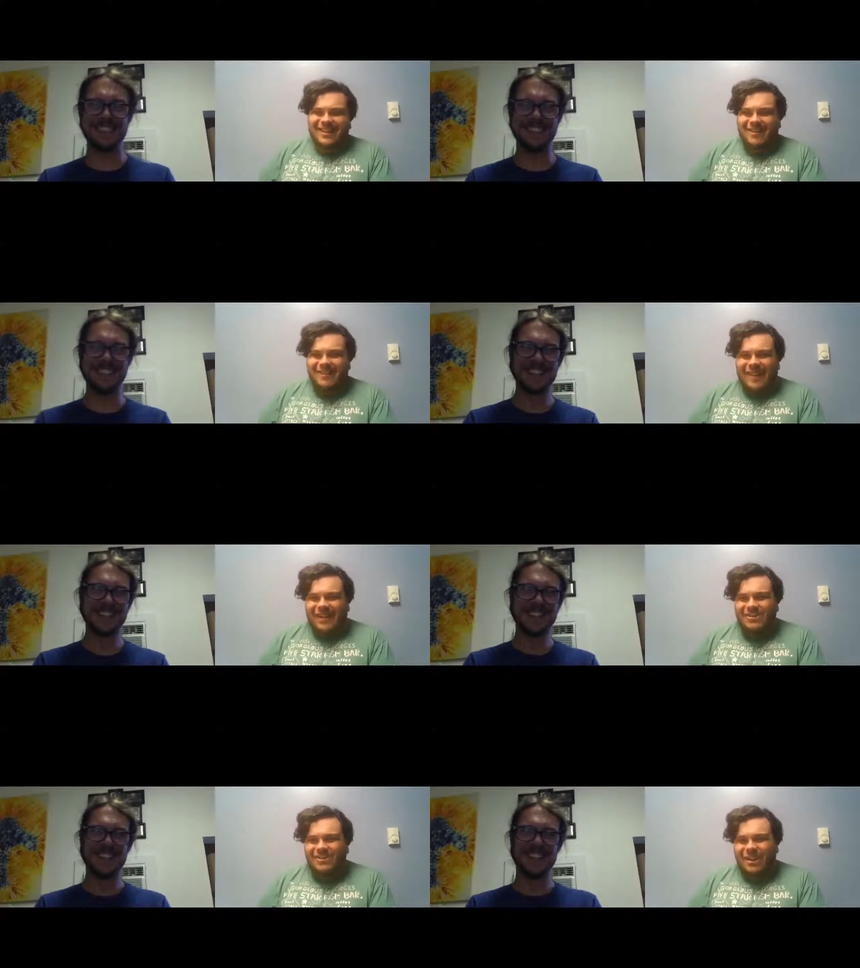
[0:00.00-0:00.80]
Speaker 1: well, man,
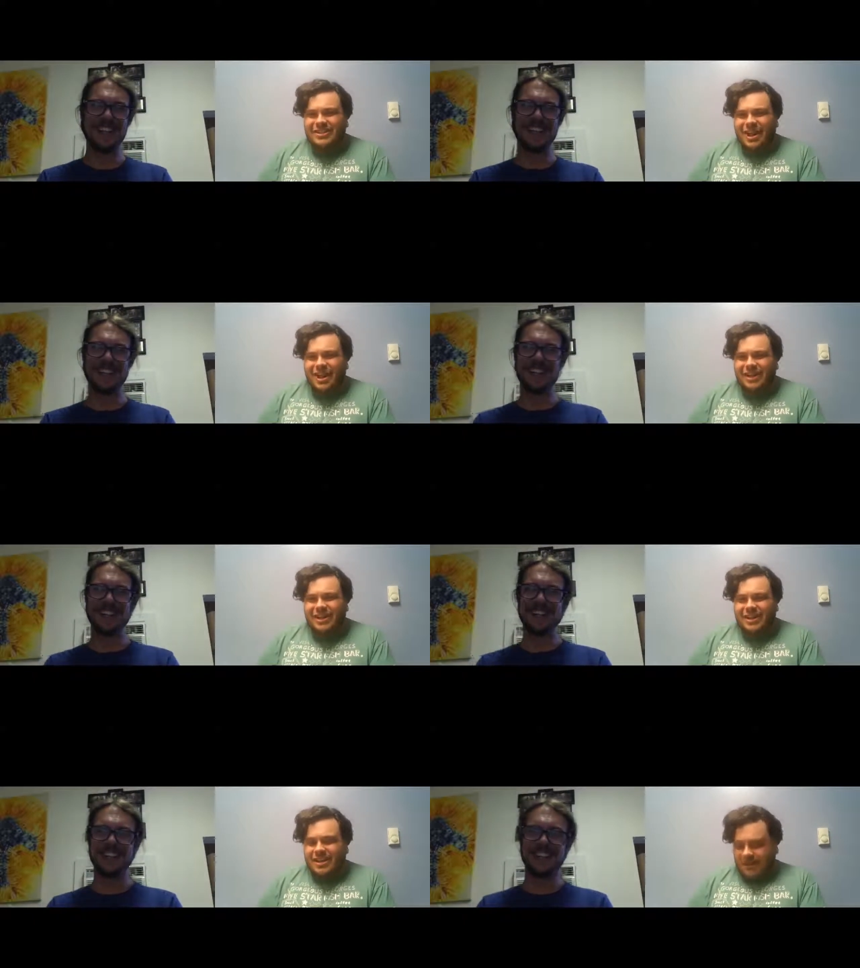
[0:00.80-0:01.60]
it's great talking to
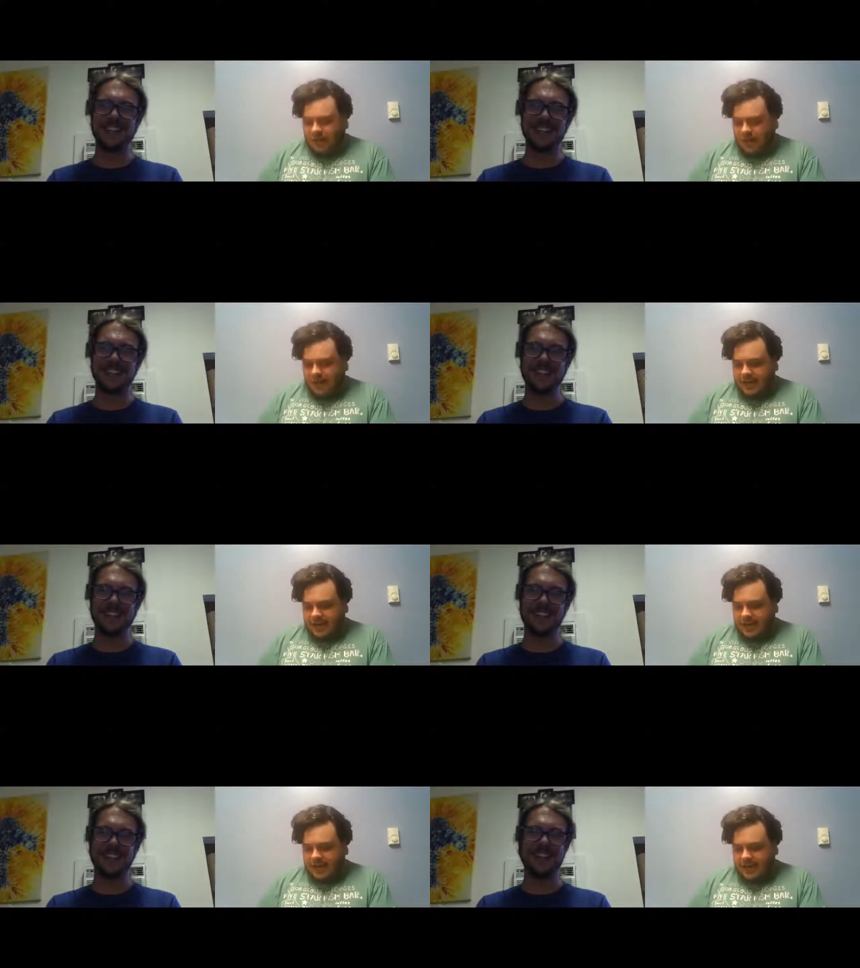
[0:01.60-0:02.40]
you. You have a great
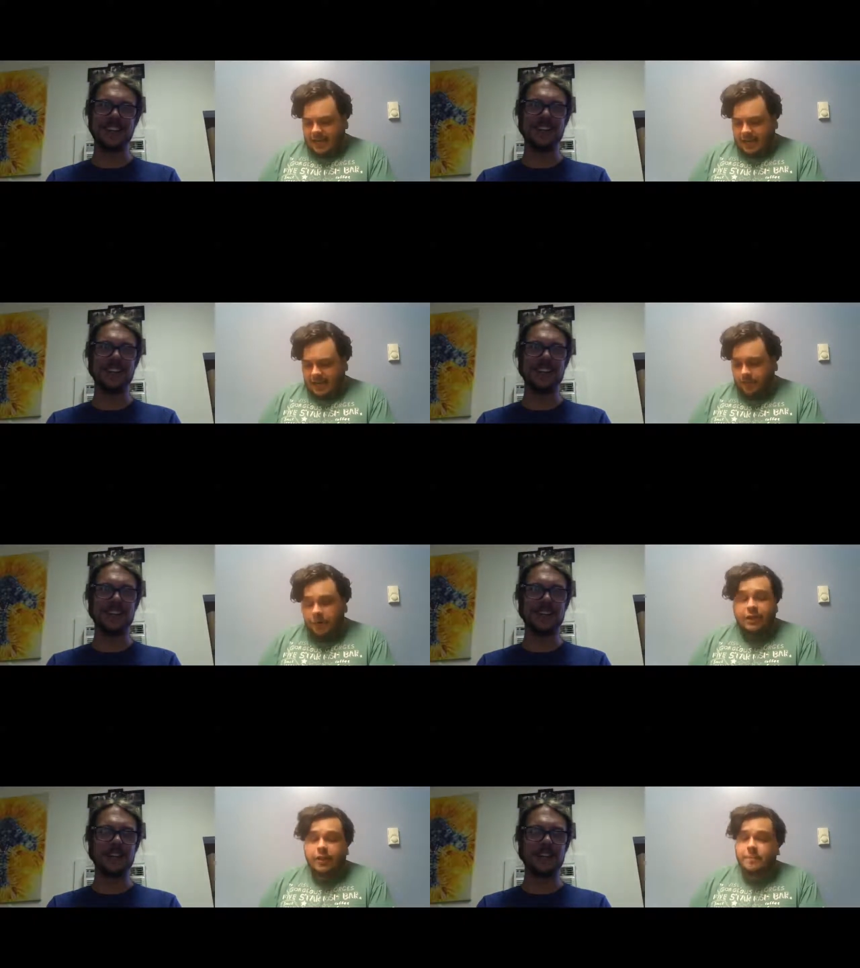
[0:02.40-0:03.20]
night, and I
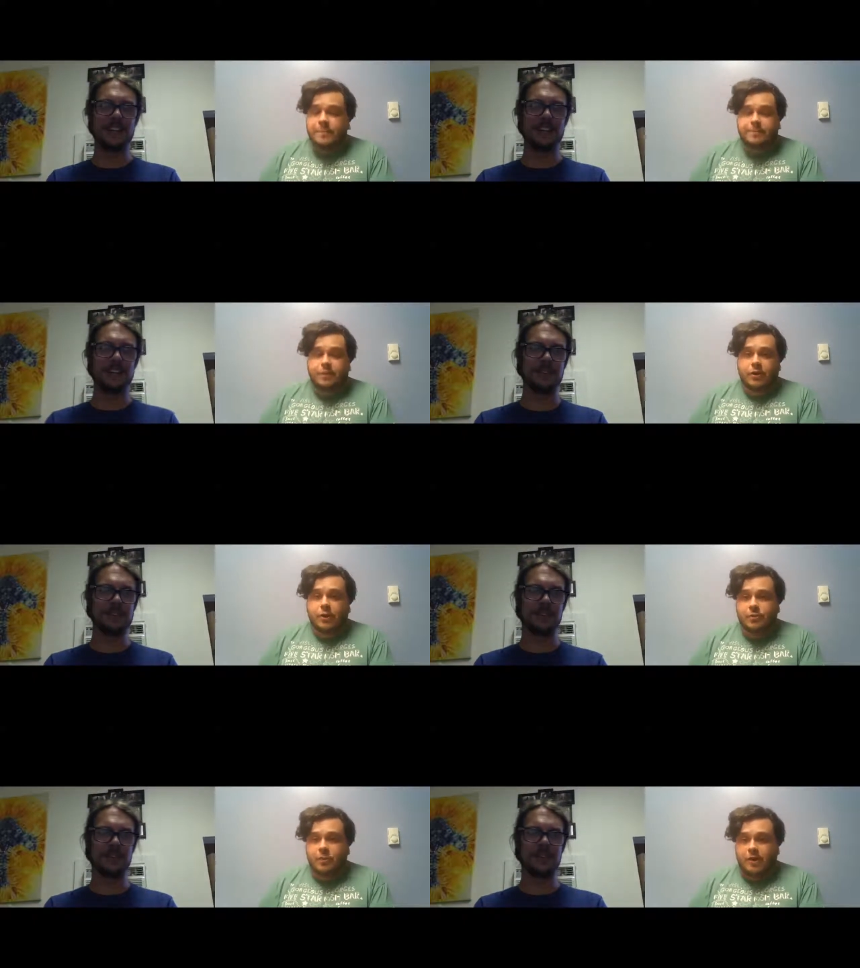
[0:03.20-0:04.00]
really hope this book
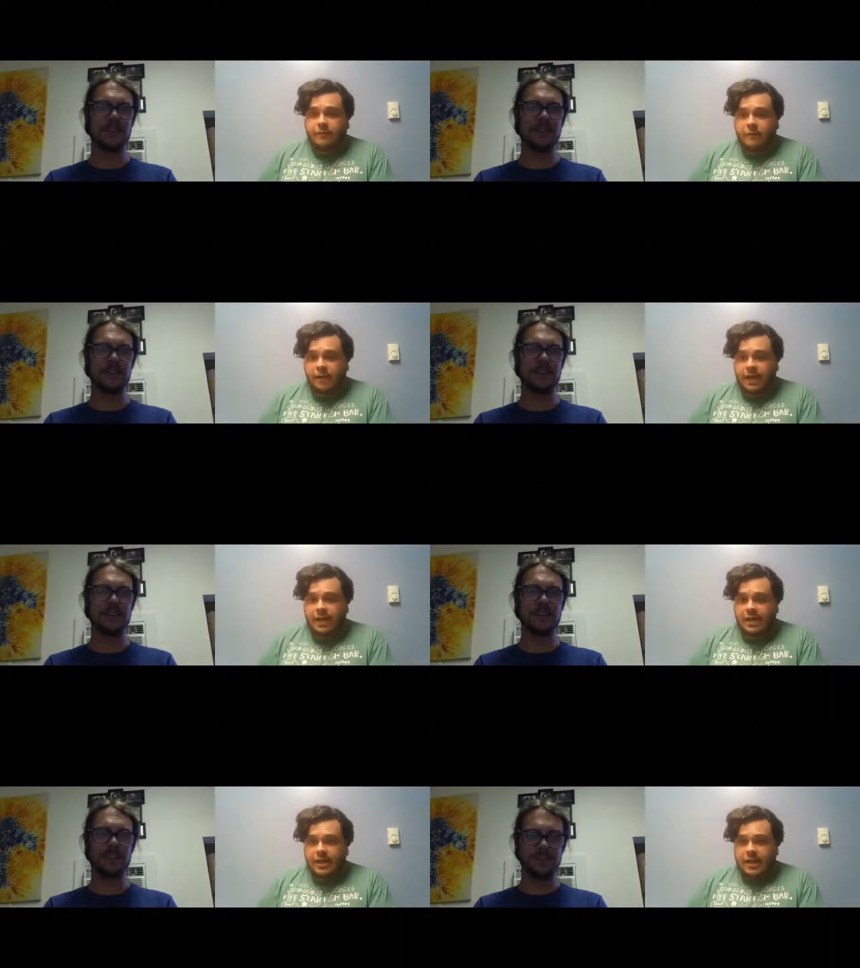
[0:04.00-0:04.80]
goes well for you.
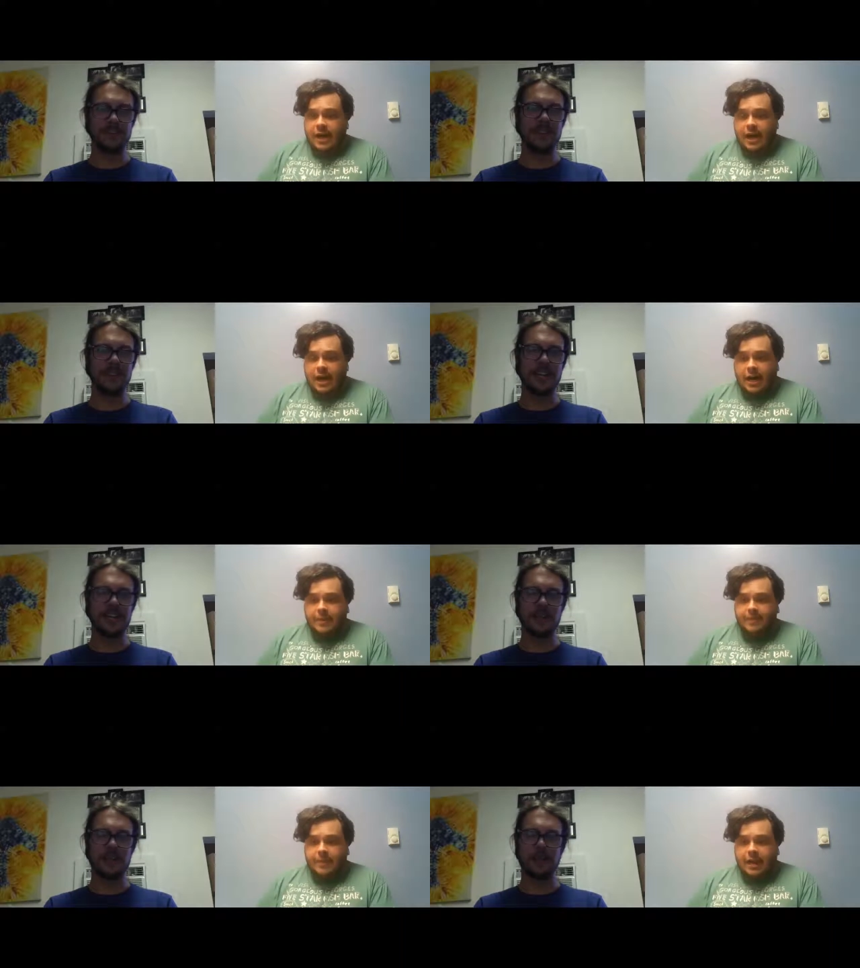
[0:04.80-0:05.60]

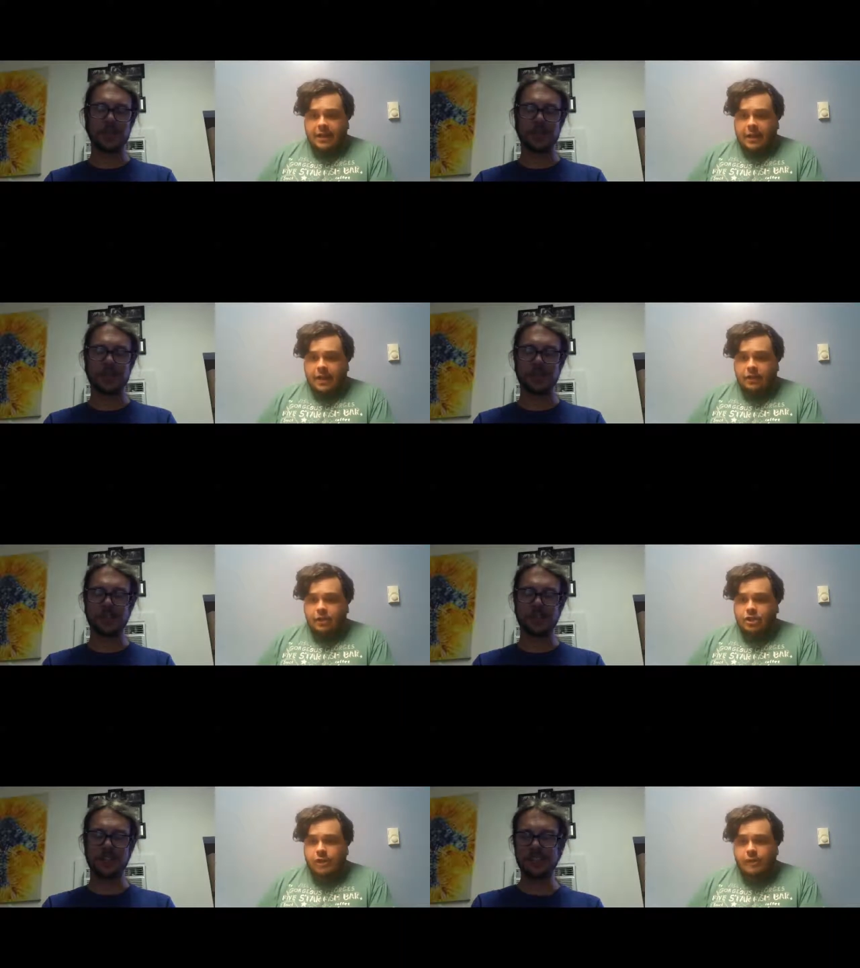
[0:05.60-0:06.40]
Um, I, I,
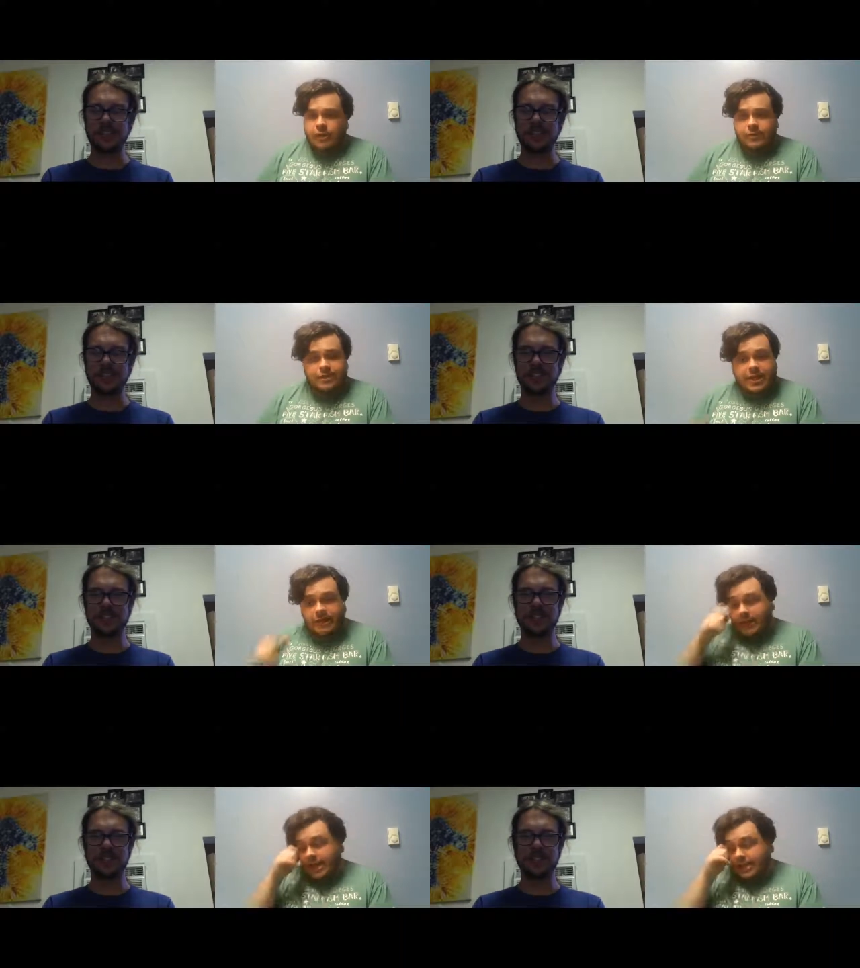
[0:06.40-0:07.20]
looked over and it was
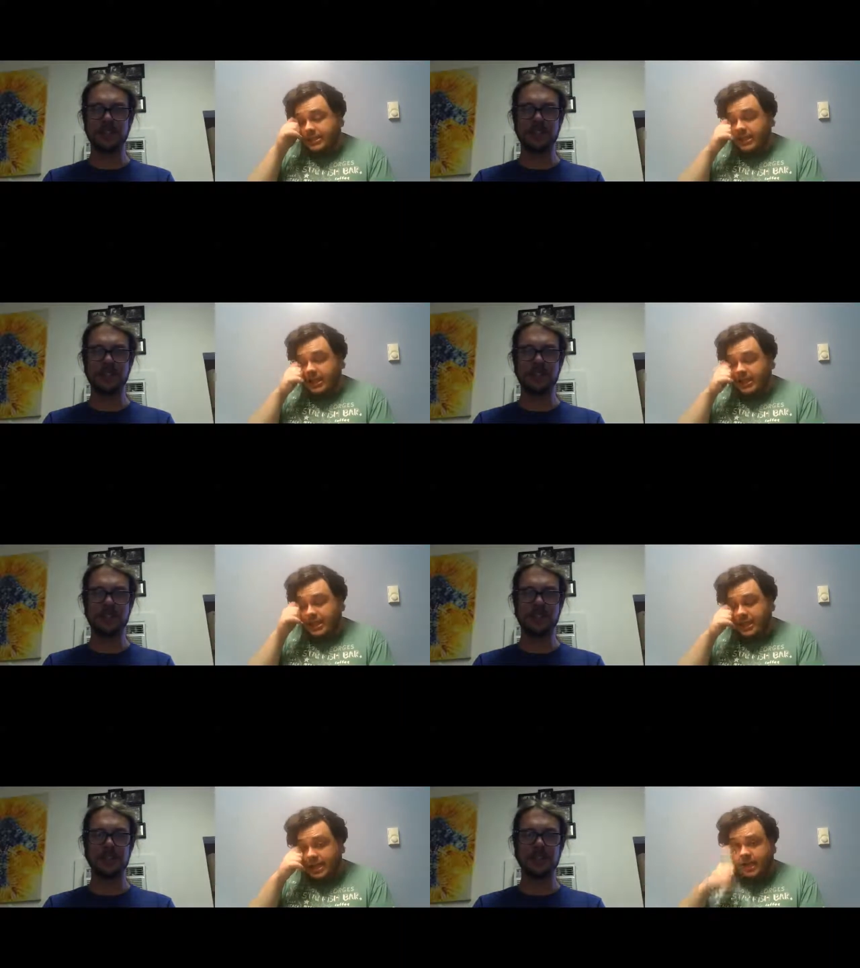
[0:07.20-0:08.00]
definitely excellent. I
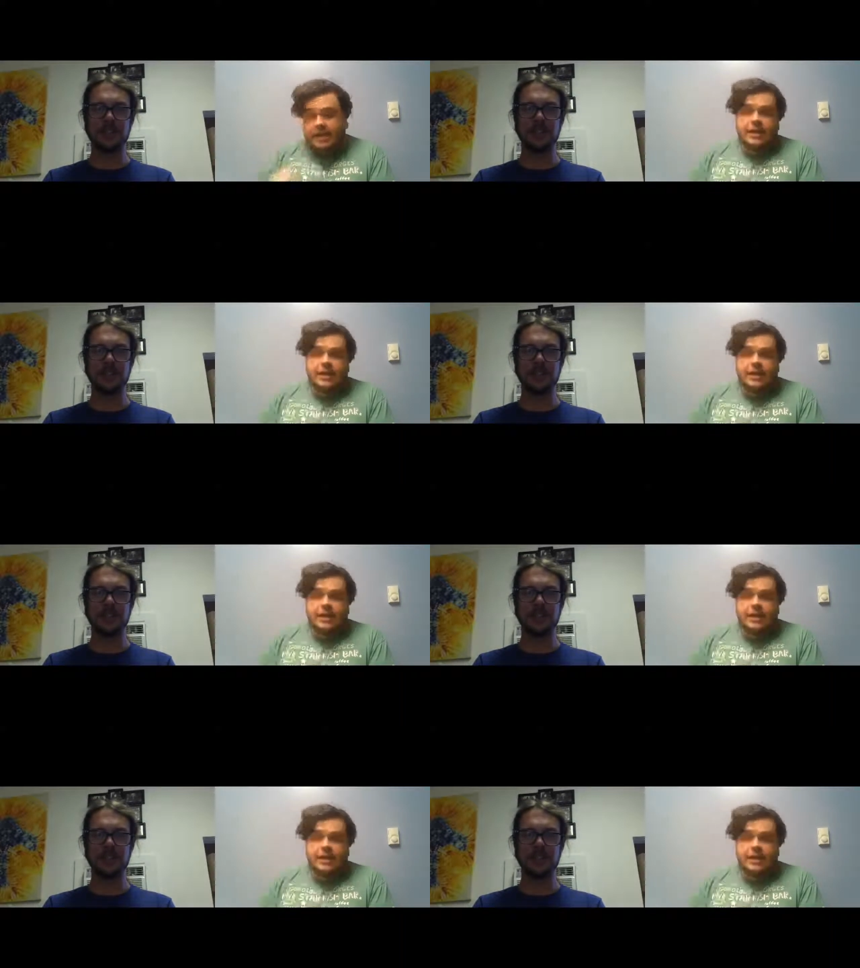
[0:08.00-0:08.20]
think that